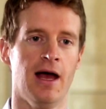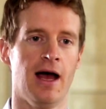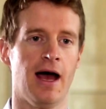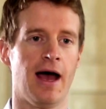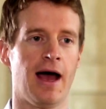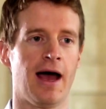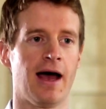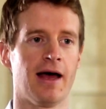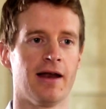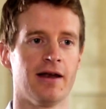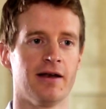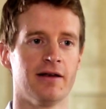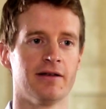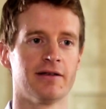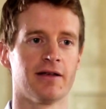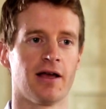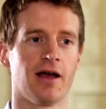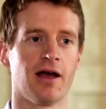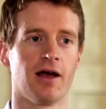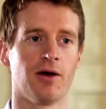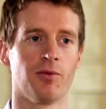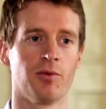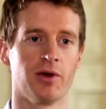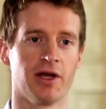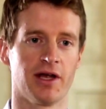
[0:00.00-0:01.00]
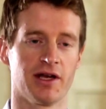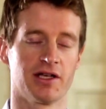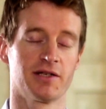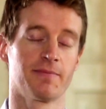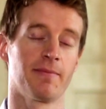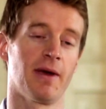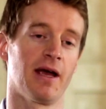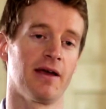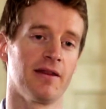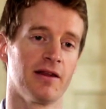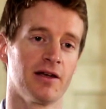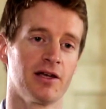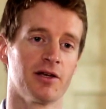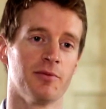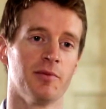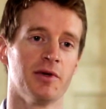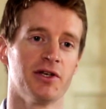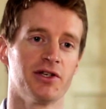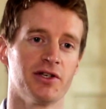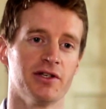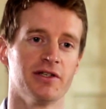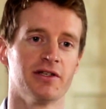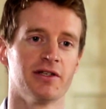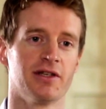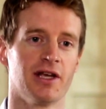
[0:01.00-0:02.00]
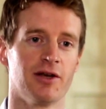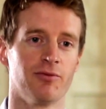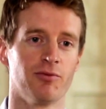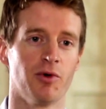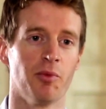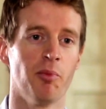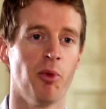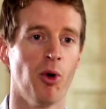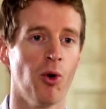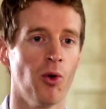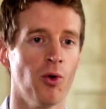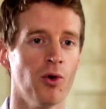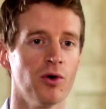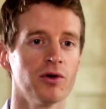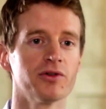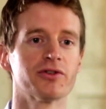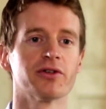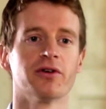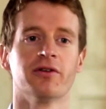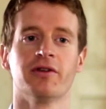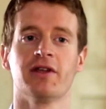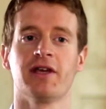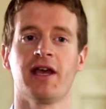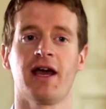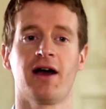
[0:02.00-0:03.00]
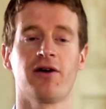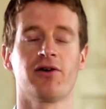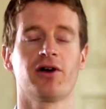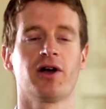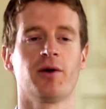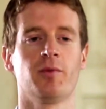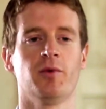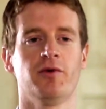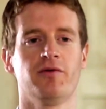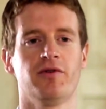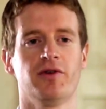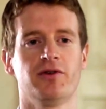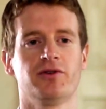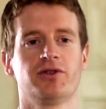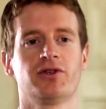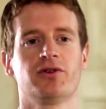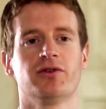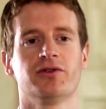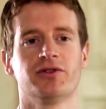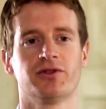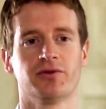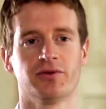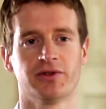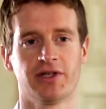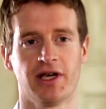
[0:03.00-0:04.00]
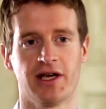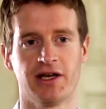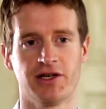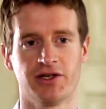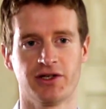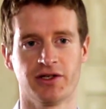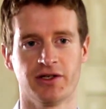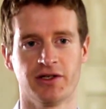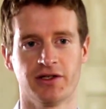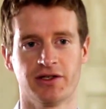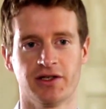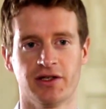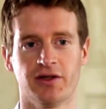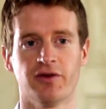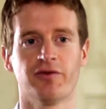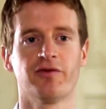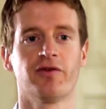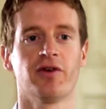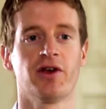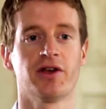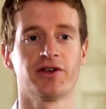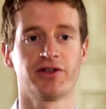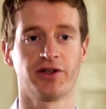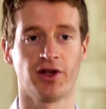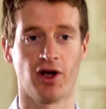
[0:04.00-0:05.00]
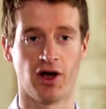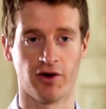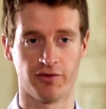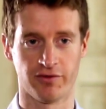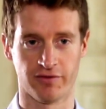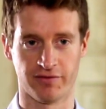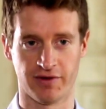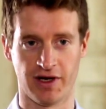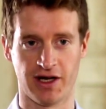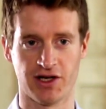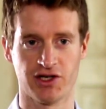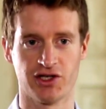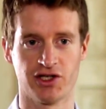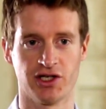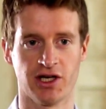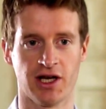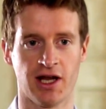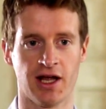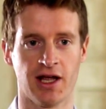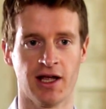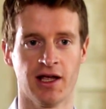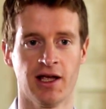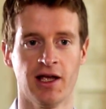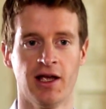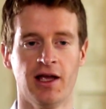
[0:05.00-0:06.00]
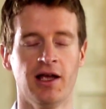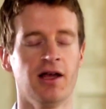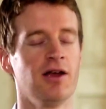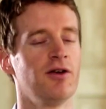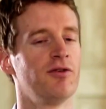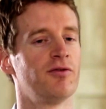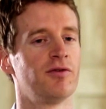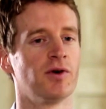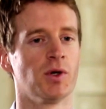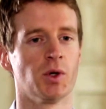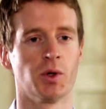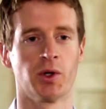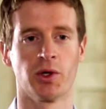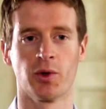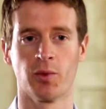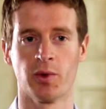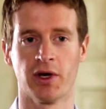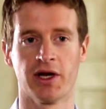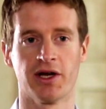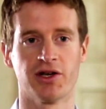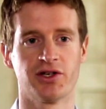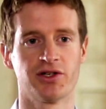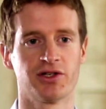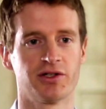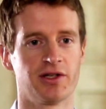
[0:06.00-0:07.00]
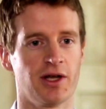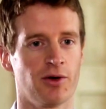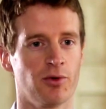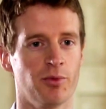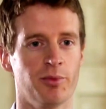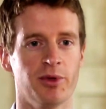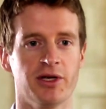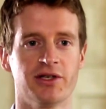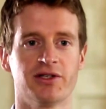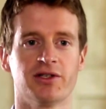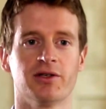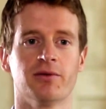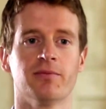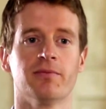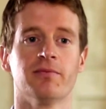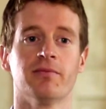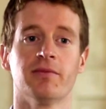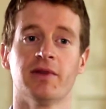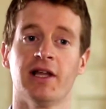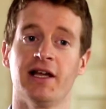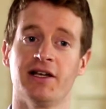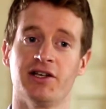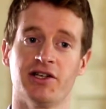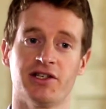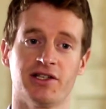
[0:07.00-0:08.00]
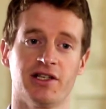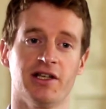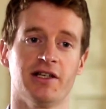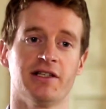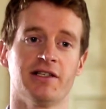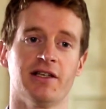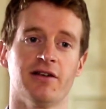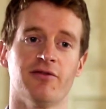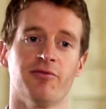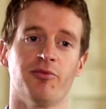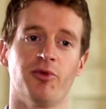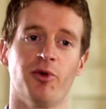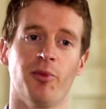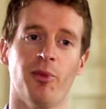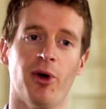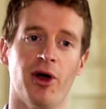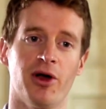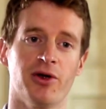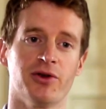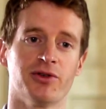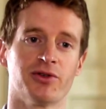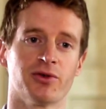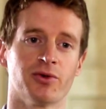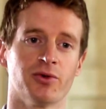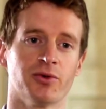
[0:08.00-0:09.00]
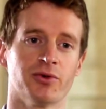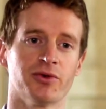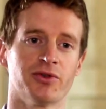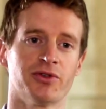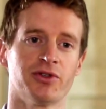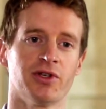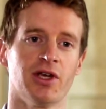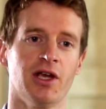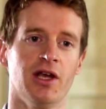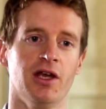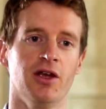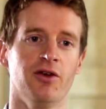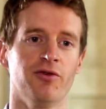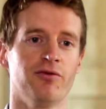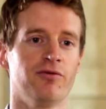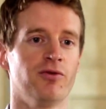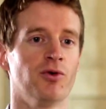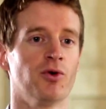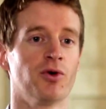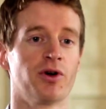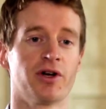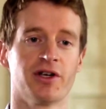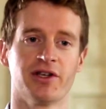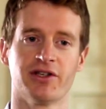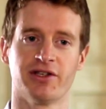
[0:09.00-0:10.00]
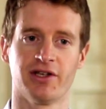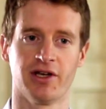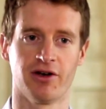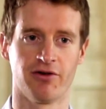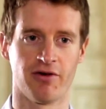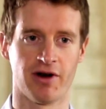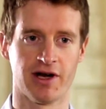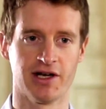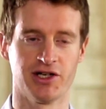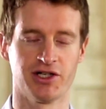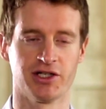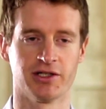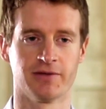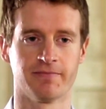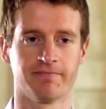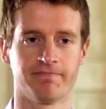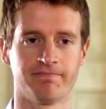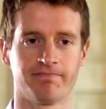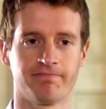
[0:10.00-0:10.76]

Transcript: And we expect the Commission to then report on the outcome of those consultations in the first half of next year, following which there will be some legislative proposals for consideration.